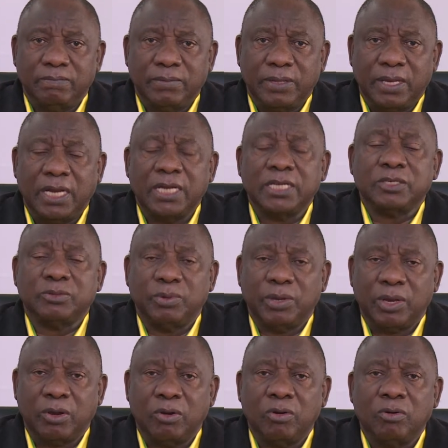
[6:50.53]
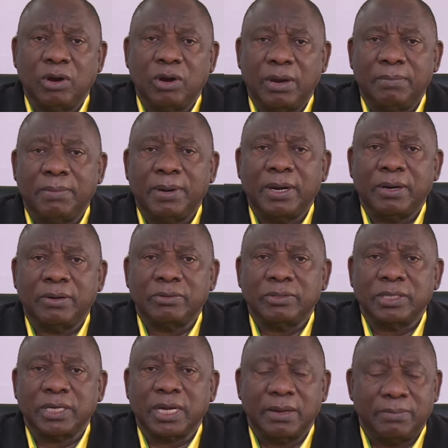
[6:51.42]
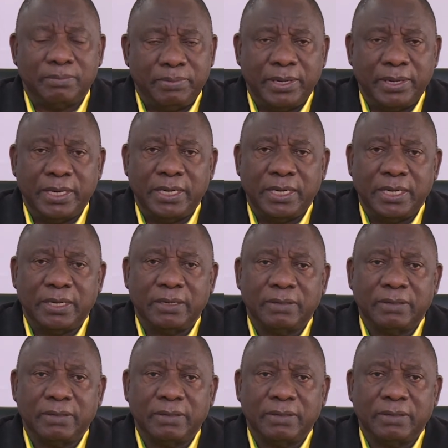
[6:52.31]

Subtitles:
as we go about campaigning.